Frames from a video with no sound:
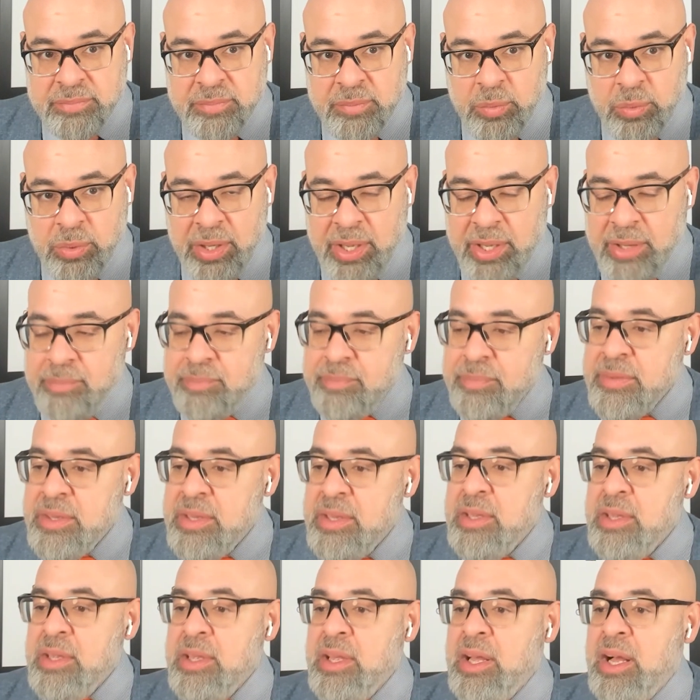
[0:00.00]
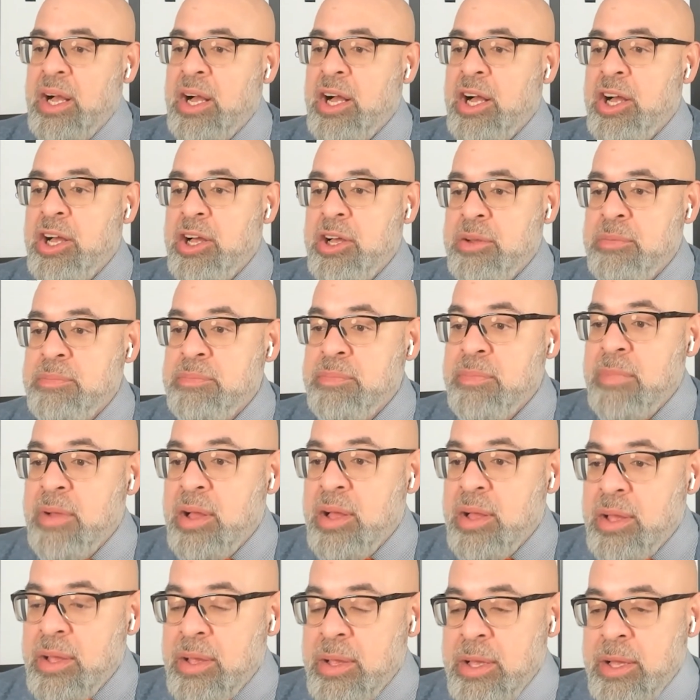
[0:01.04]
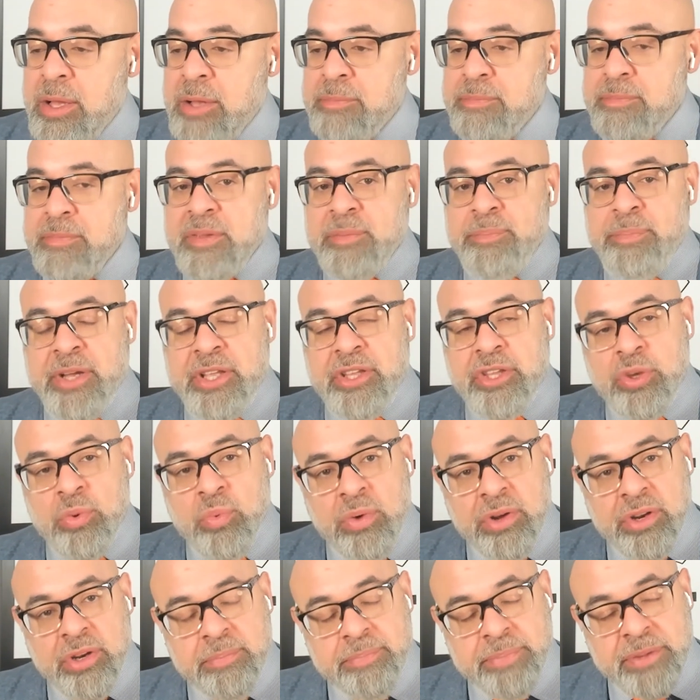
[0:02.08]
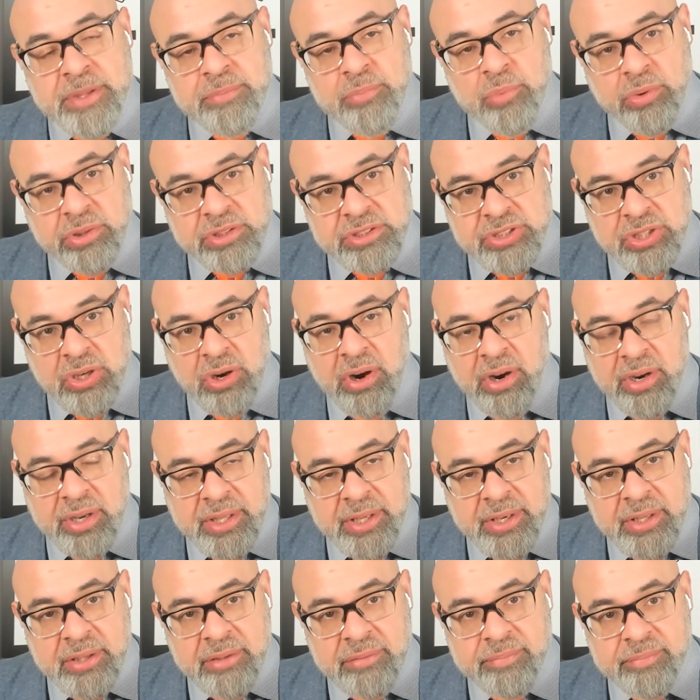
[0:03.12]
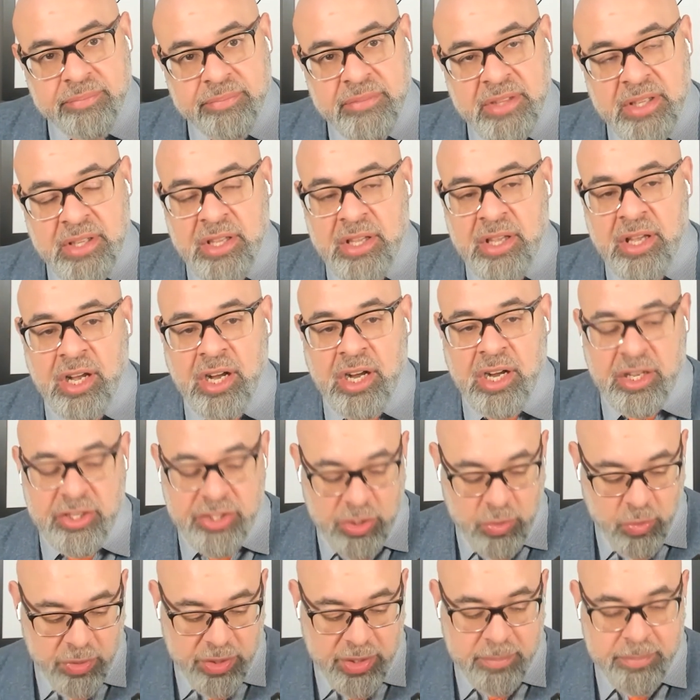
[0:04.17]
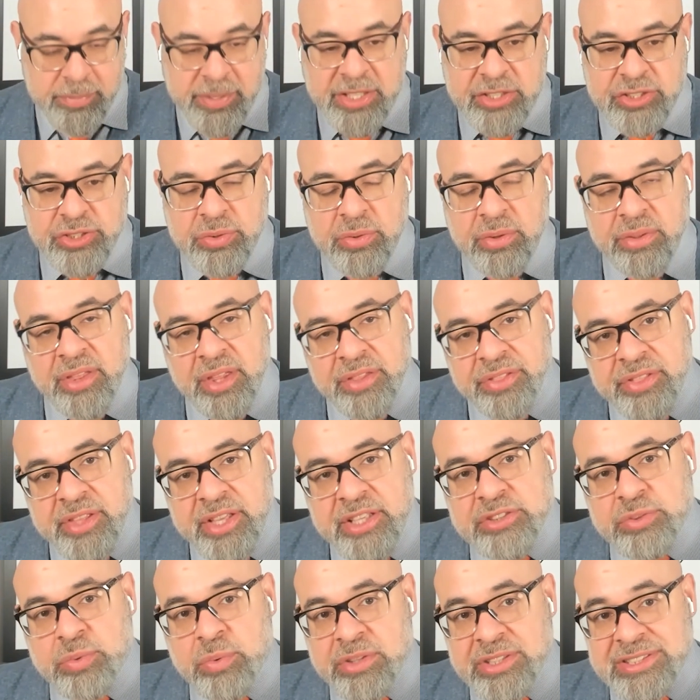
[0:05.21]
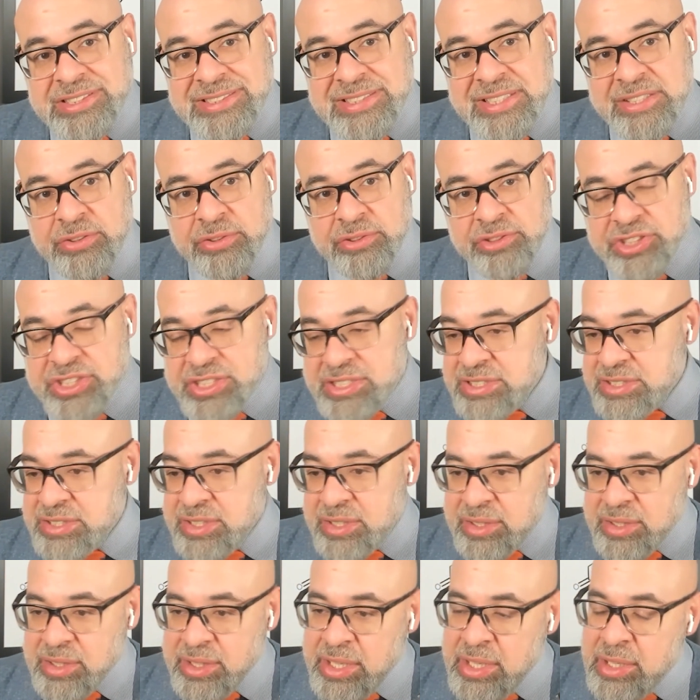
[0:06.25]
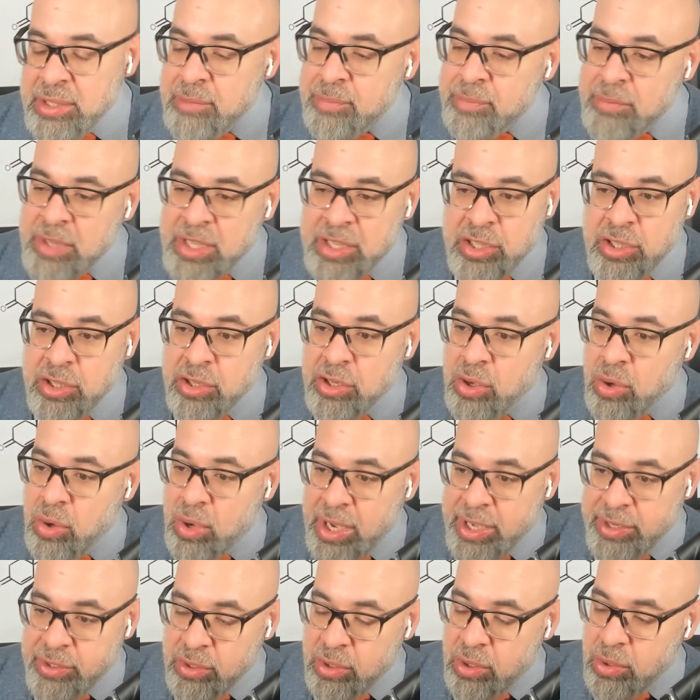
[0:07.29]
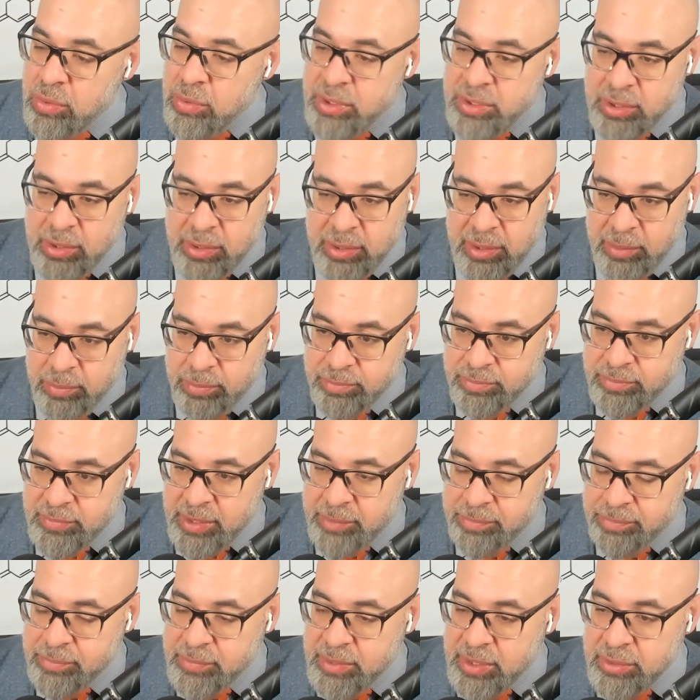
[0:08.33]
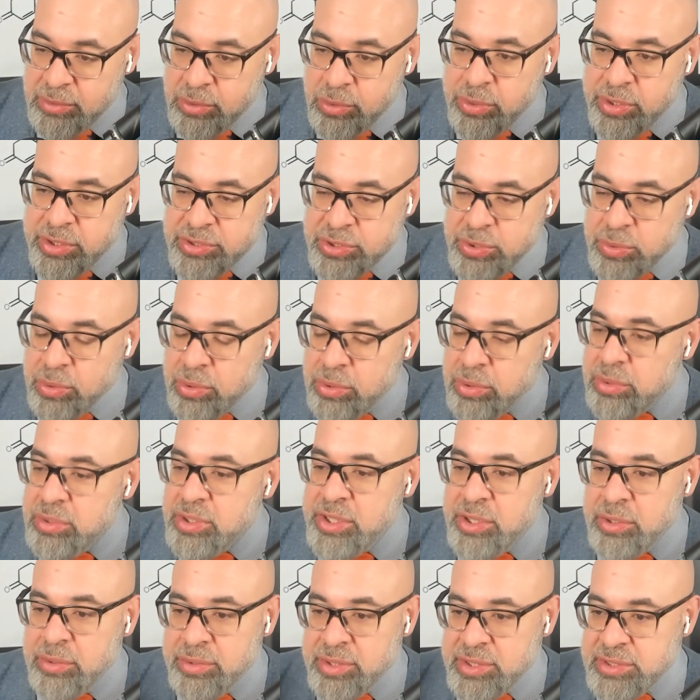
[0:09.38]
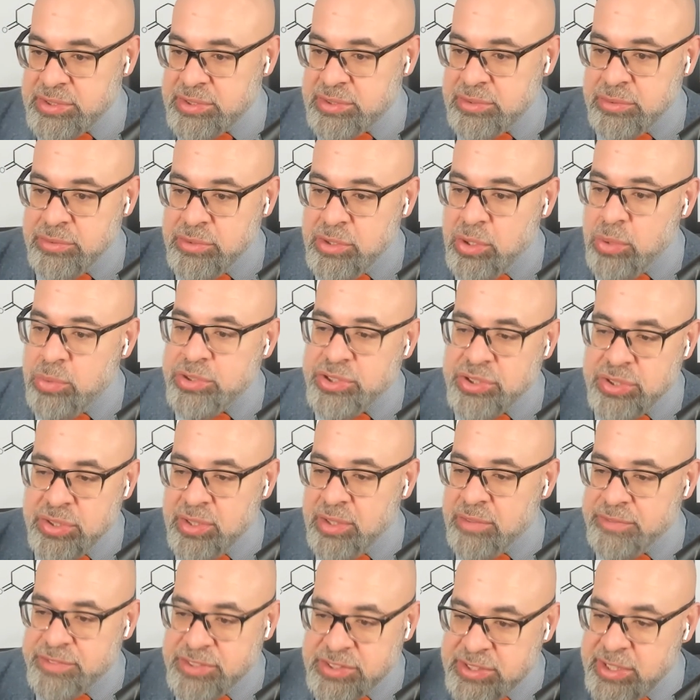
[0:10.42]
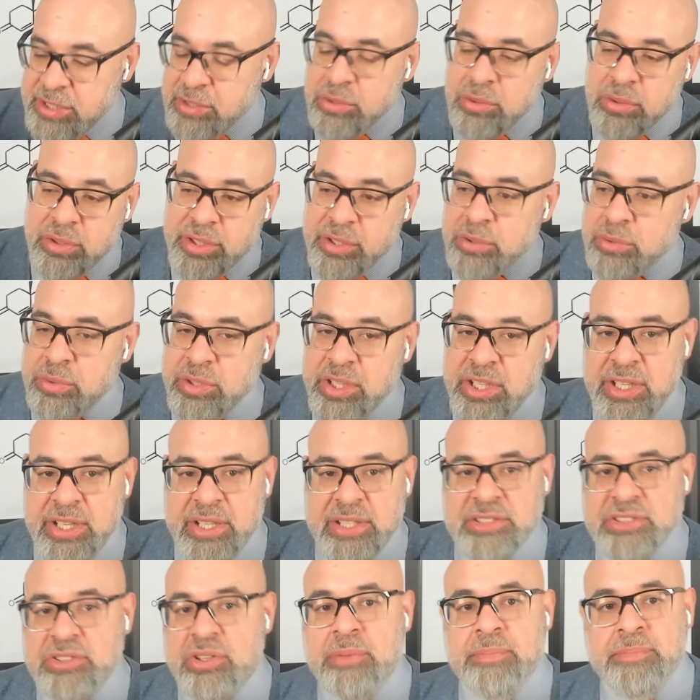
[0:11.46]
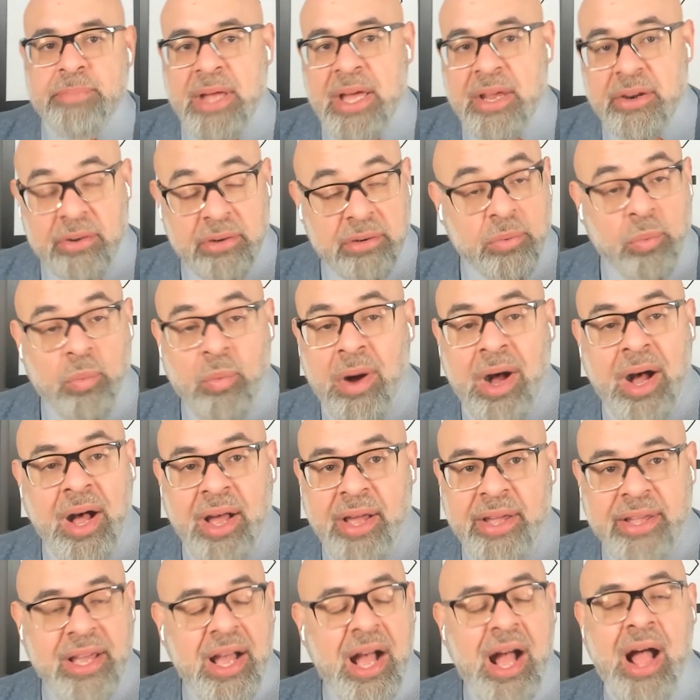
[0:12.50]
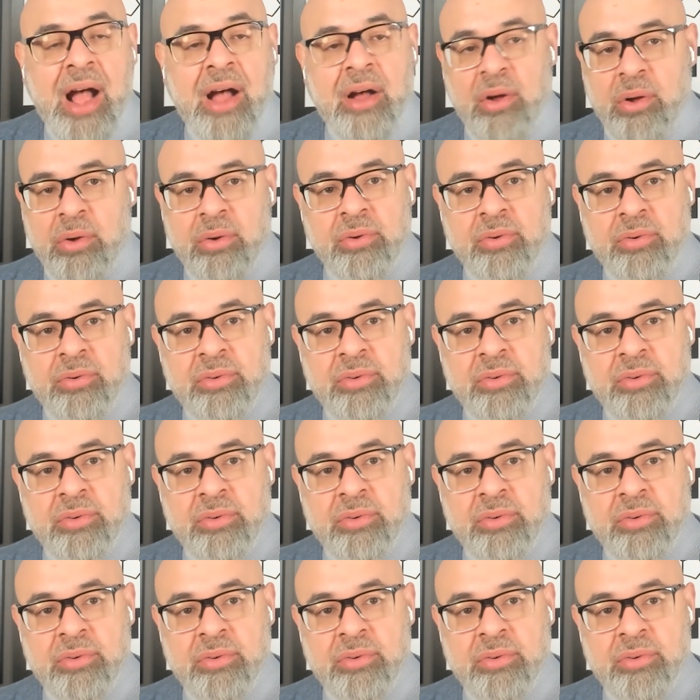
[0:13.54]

Okay. But you want to be more targeted. You want to make sure that things work synergistically. I know I alluded to earlier this notion of single ingredients are better. Why? How?